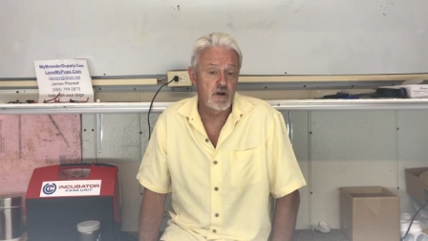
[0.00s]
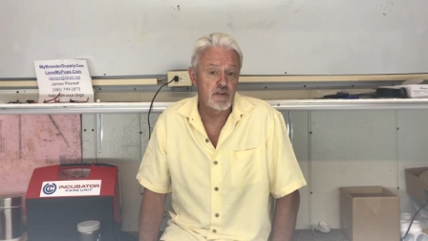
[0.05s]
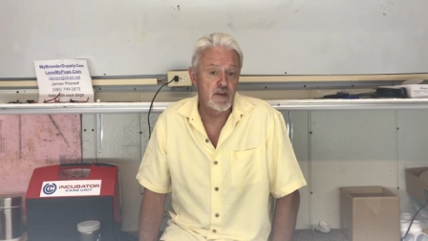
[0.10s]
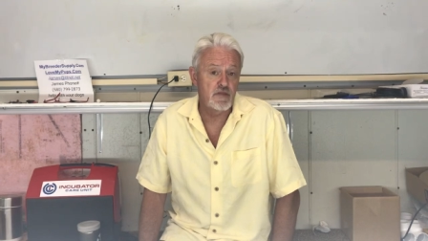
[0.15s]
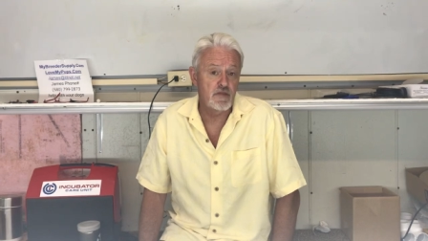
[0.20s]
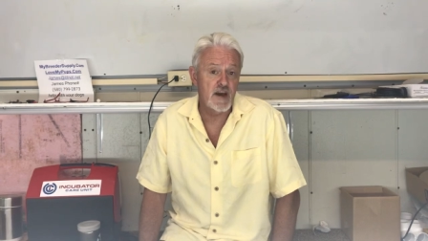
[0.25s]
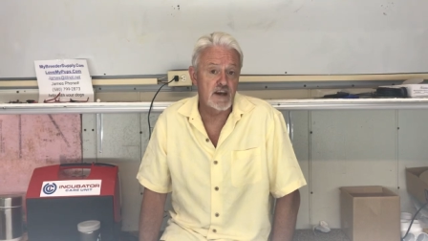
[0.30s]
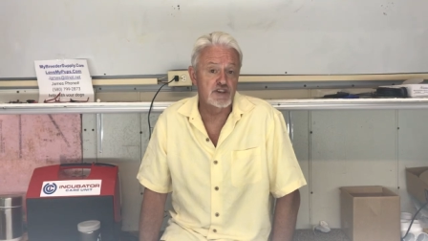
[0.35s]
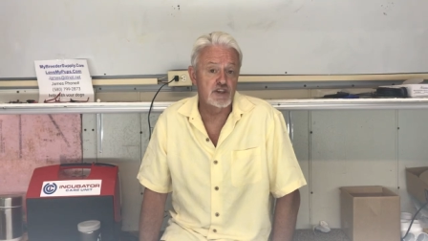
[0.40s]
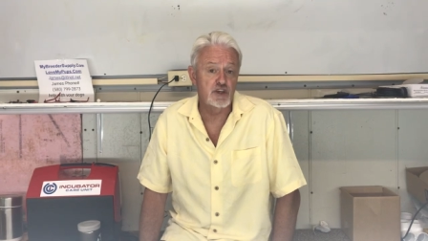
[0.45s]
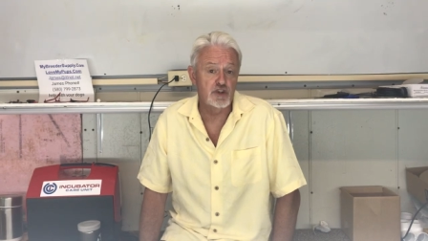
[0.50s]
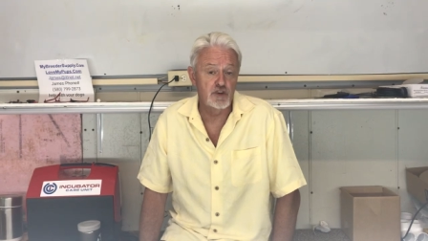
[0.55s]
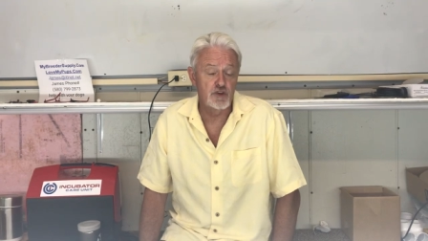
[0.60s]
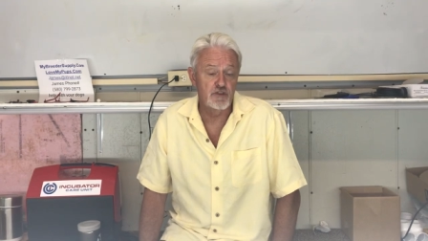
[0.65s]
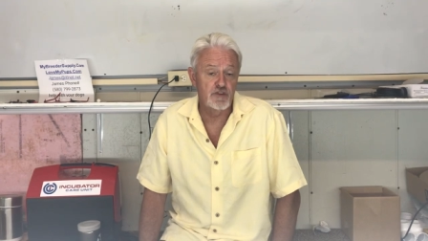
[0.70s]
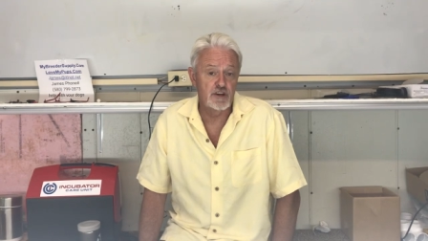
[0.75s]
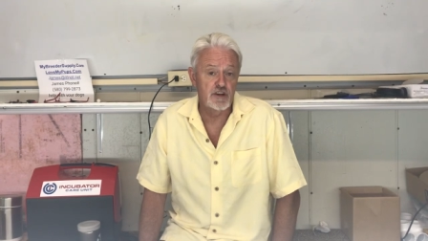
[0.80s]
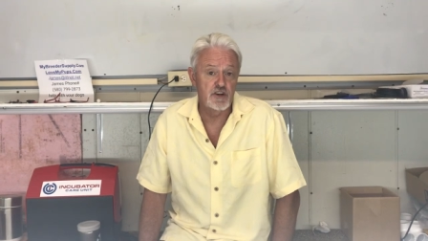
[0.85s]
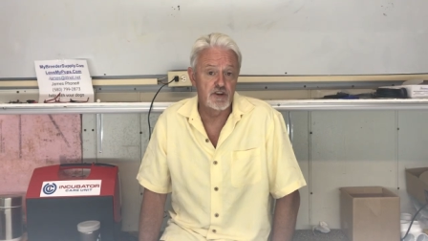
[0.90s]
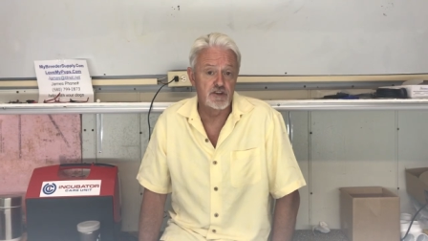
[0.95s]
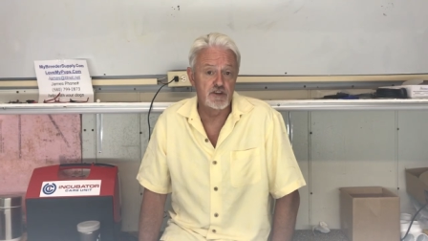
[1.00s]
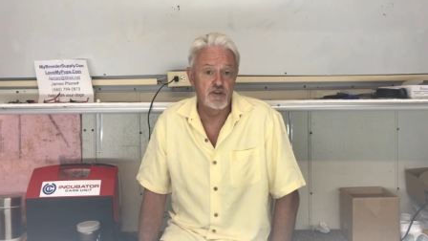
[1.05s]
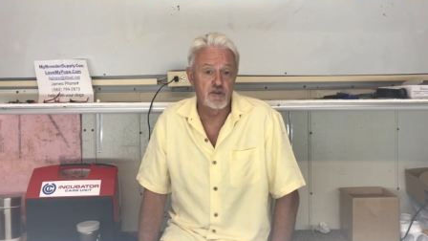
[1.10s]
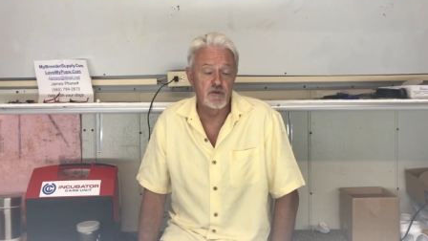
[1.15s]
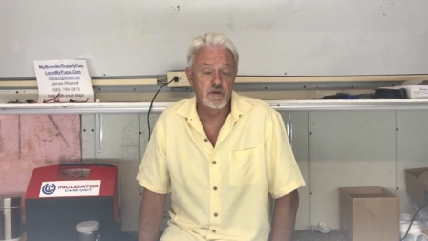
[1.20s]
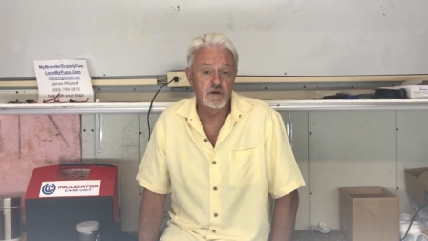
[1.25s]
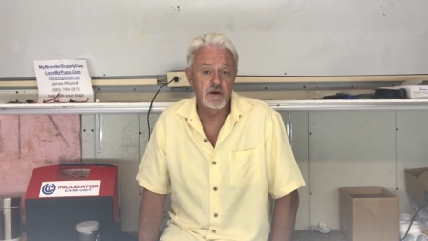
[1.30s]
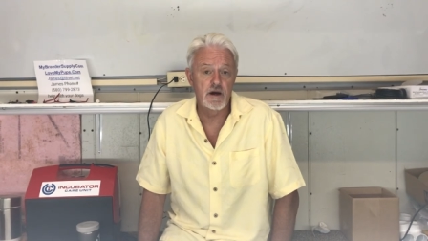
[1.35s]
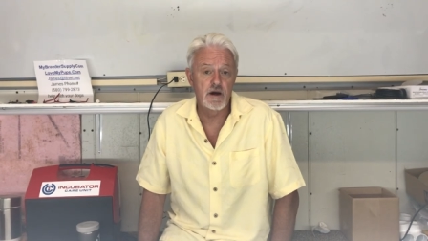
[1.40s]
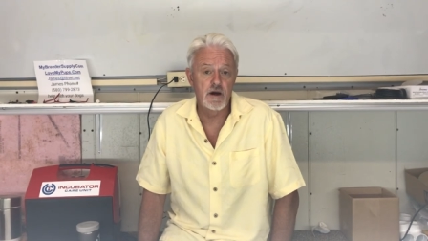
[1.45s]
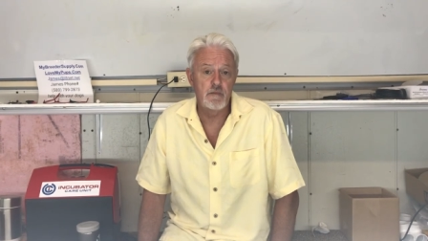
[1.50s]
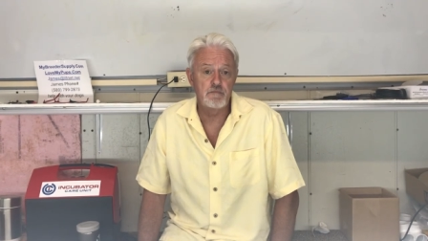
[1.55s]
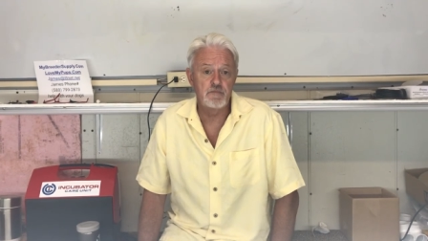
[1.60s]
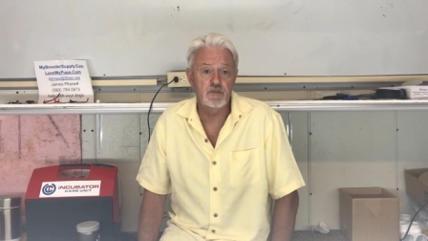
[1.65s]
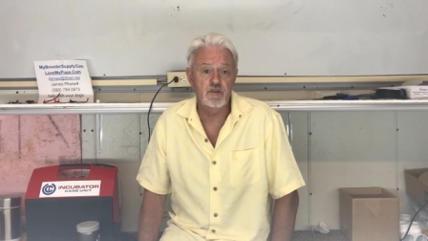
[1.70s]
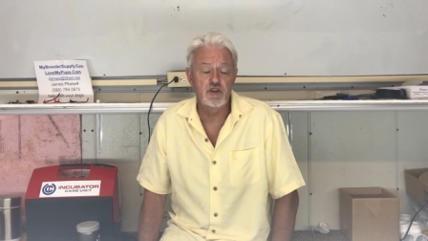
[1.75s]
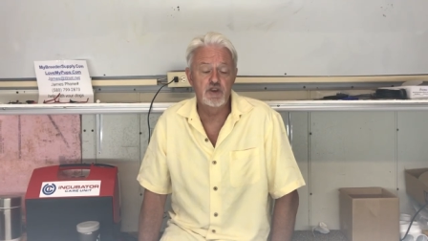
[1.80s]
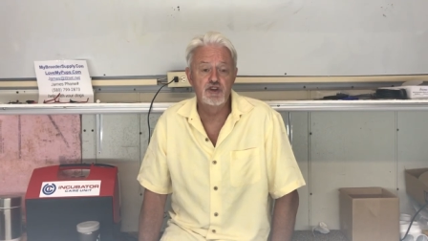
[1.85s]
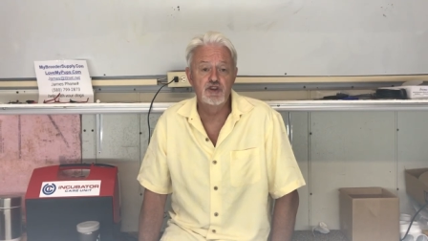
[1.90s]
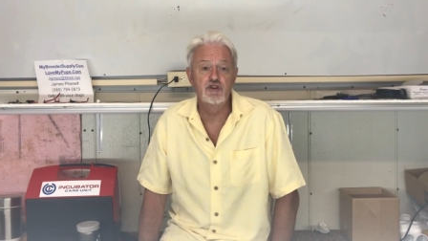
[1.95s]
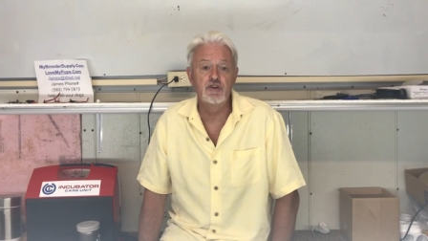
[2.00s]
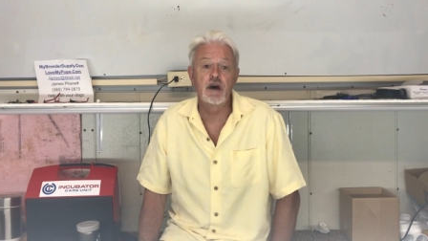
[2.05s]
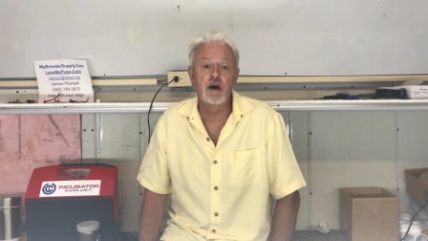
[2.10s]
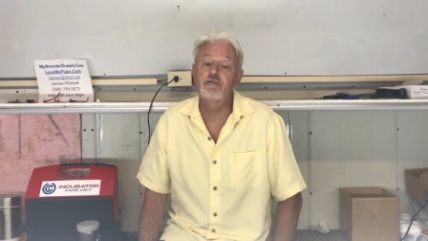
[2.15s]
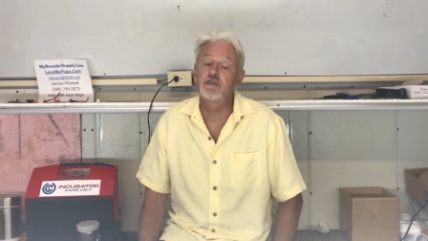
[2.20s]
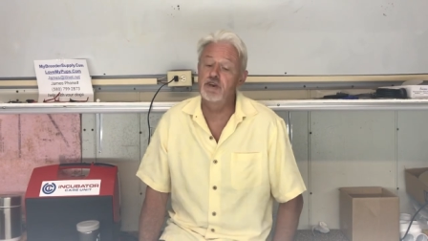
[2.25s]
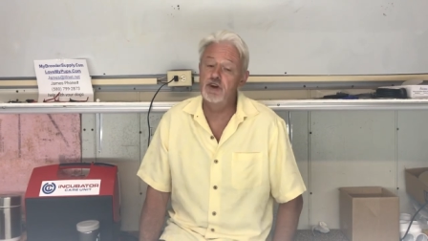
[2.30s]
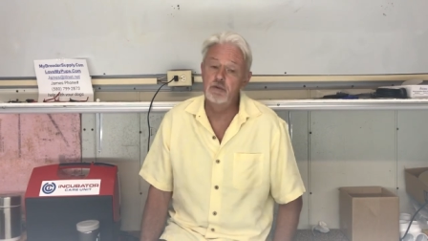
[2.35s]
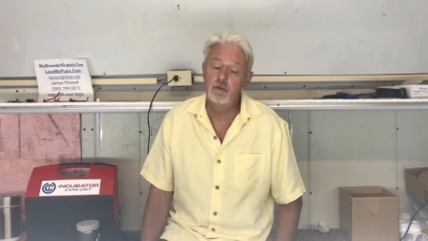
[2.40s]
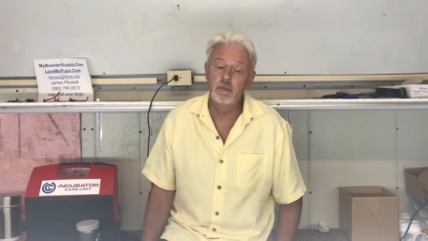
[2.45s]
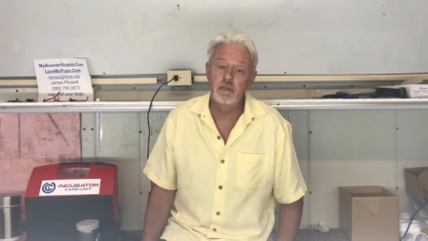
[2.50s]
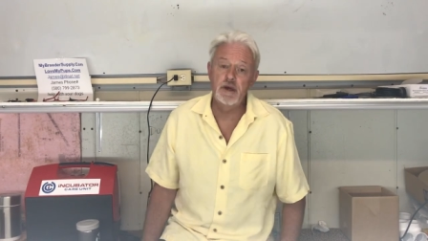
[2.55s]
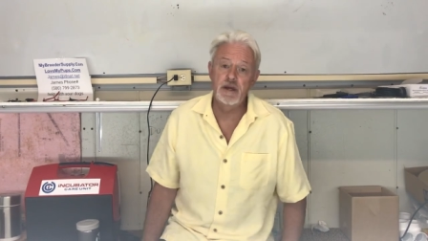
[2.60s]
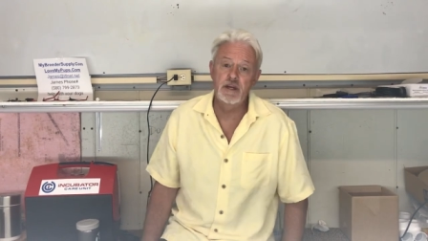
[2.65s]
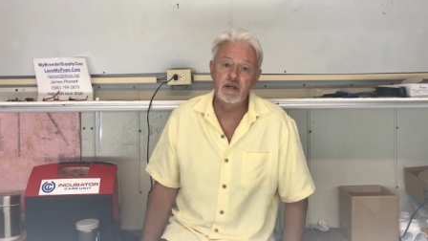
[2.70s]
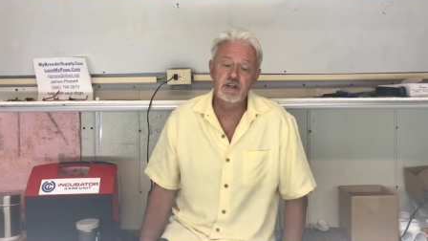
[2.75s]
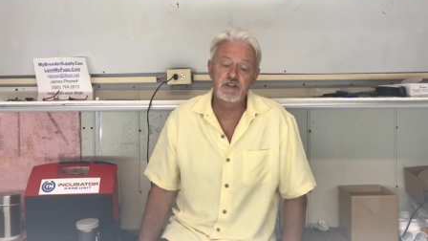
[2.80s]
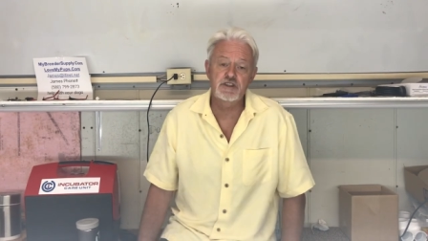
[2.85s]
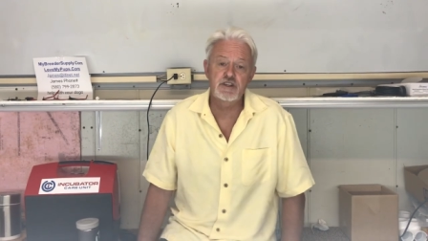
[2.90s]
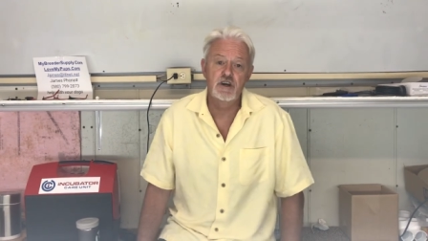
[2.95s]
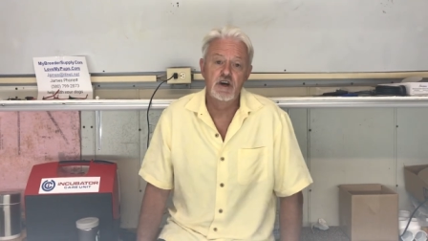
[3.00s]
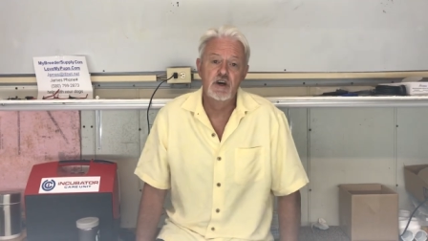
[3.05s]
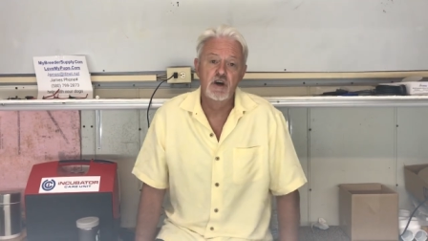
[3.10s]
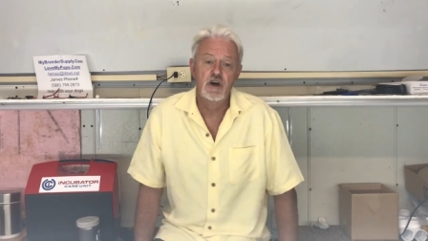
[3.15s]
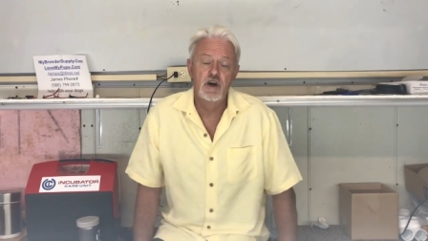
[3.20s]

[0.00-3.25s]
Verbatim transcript: I think that's a good thing to do. Um, you do that for human beings.